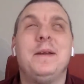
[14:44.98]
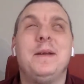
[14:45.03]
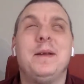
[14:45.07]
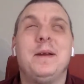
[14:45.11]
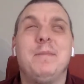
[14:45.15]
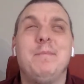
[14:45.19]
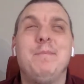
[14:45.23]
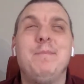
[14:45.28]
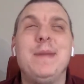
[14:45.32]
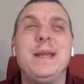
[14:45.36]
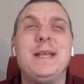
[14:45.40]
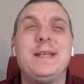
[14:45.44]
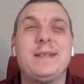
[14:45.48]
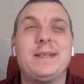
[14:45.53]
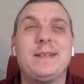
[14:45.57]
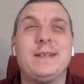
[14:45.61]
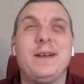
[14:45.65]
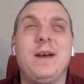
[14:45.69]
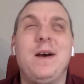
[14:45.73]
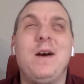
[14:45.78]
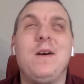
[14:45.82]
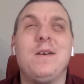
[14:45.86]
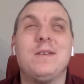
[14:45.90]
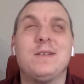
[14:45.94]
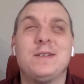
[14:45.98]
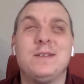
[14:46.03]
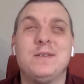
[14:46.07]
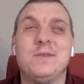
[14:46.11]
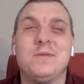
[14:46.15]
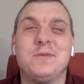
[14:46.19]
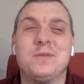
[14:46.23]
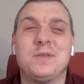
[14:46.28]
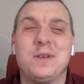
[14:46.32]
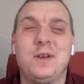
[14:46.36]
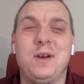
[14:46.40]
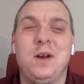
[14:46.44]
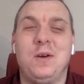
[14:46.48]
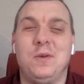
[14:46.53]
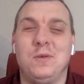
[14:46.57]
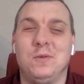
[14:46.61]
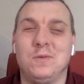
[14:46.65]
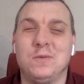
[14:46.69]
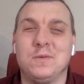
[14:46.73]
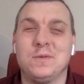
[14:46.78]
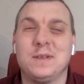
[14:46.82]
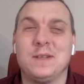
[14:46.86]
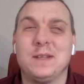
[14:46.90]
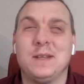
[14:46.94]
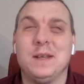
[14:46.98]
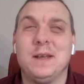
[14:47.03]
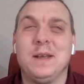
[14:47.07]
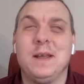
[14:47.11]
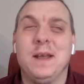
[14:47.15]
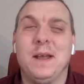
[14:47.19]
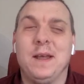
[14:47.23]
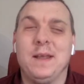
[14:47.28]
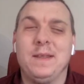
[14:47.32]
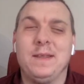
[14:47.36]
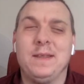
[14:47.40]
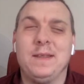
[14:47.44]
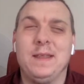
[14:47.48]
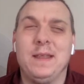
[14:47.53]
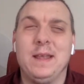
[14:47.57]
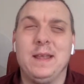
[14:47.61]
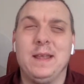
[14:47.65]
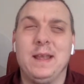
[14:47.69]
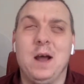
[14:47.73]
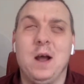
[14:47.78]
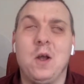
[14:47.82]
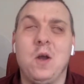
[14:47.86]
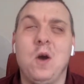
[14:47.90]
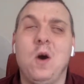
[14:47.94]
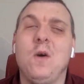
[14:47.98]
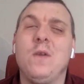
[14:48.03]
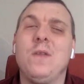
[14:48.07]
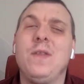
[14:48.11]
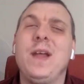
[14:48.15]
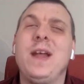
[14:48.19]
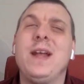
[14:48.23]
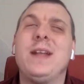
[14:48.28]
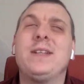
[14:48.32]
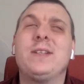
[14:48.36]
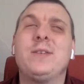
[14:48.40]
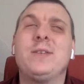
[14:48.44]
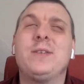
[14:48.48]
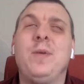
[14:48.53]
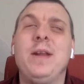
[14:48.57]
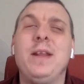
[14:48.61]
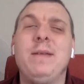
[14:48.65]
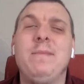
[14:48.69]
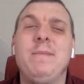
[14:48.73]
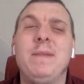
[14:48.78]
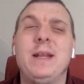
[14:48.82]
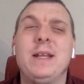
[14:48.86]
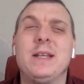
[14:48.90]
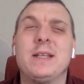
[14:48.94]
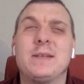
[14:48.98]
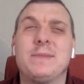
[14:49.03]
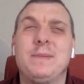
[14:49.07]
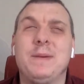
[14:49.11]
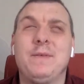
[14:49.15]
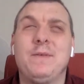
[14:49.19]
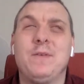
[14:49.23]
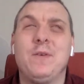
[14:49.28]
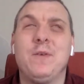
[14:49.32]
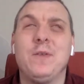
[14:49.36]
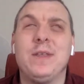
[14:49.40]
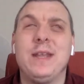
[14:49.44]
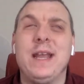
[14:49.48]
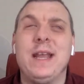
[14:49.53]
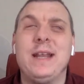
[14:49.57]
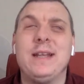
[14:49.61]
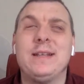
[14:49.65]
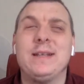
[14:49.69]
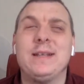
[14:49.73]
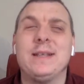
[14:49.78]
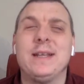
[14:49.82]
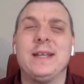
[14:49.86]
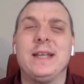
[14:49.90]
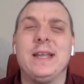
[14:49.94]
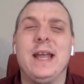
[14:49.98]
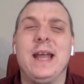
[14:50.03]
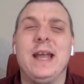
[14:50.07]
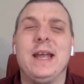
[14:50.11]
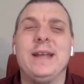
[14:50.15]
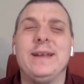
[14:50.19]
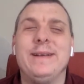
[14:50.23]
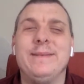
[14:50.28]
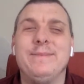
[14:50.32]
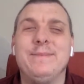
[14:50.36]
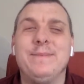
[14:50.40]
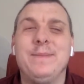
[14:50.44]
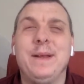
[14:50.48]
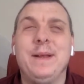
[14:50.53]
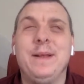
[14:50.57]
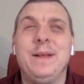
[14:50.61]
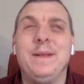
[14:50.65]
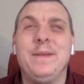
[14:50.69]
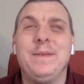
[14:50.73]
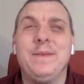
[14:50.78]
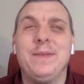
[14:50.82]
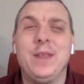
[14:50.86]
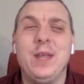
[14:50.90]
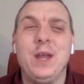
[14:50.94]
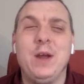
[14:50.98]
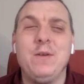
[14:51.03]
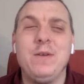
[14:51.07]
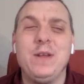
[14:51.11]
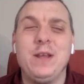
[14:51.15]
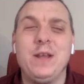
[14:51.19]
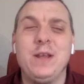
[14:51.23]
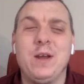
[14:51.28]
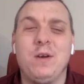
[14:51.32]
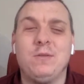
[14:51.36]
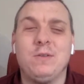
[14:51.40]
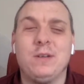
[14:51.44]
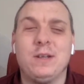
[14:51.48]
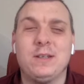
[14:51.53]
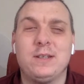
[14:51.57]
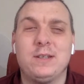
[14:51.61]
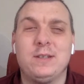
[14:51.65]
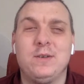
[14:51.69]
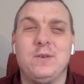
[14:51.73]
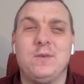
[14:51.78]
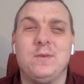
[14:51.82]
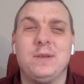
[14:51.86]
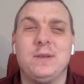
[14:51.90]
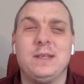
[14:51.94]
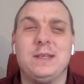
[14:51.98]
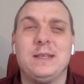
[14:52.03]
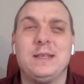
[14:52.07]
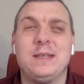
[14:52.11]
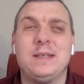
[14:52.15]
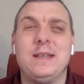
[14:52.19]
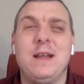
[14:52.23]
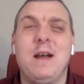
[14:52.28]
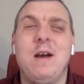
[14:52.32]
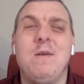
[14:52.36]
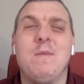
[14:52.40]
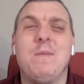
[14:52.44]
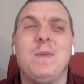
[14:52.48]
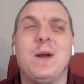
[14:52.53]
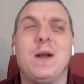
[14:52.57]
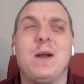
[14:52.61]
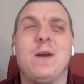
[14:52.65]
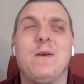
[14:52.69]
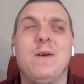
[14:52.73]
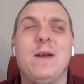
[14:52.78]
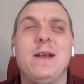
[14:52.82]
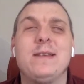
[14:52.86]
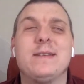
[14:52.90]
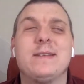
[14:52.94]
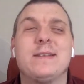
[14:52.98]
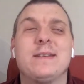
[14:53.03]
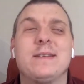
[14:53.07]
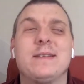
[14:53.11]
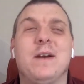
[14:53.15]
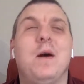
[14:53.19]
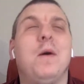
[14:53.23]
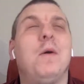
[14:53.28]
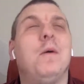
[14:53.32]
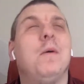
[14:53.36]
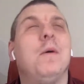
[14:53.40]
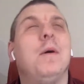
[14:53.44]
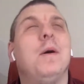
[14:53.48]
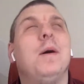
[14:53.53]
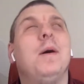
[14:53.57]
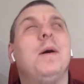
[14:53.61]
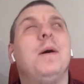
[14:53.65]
missed Arsenal's goals. I got there 20 minutes before the end of the game. The only goal I saw was the Steaua Bucharest goal,